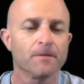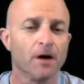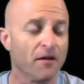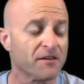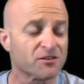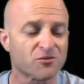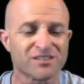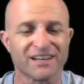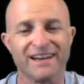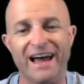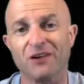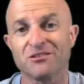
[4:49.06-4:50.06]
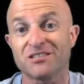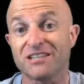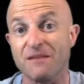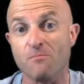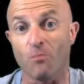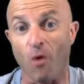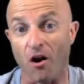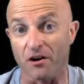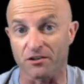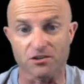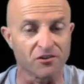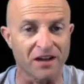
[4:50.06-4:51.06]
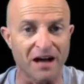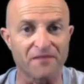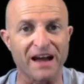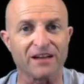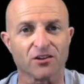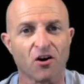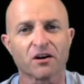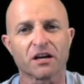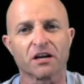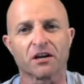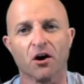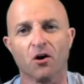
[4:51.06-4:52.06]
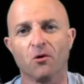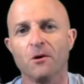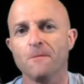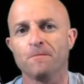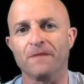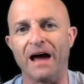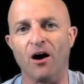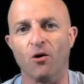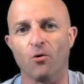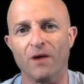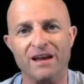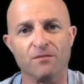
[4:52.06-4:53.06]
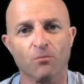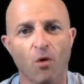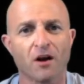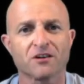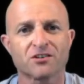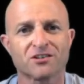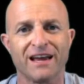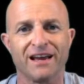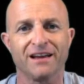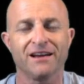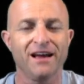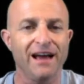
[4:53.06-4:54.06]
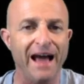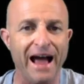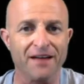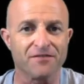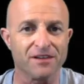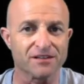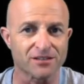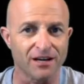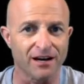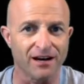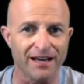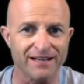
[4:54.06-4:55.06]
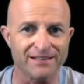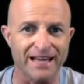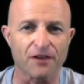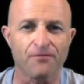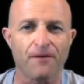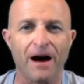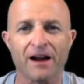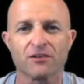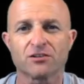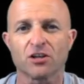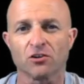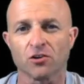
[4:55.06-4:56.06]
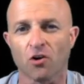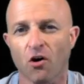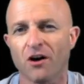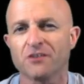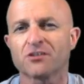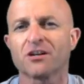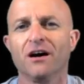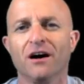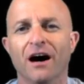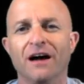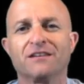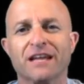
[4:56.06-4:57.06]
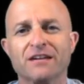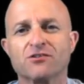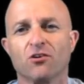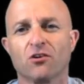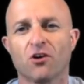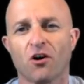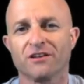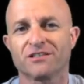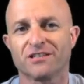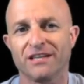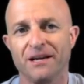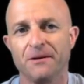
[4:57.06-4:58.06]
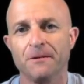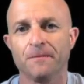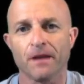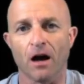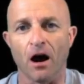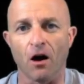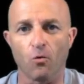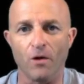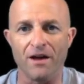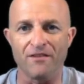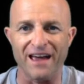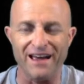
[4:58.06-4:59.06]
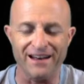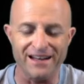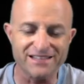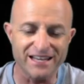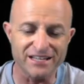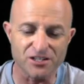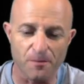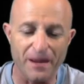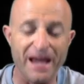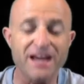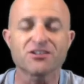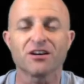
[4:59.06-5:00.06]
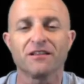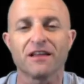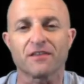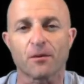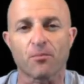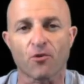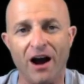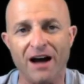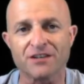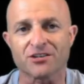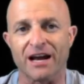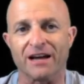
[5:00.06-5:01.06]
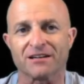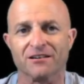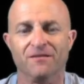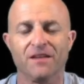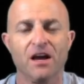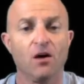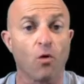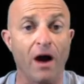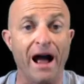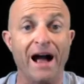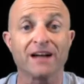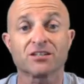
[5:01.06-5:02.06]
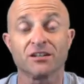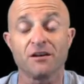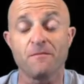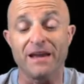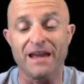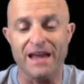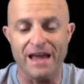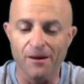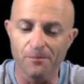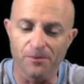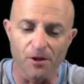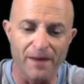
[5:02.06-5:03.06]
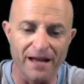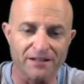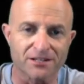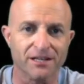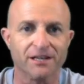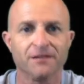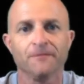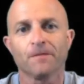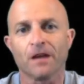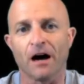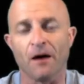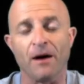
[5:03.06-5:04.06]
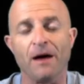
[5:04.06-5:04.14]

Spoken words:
This was announced in March, so not that long ago. Now, in March, they had this identifier to launch a digital currency with an anticipation that the project will actually be implemented by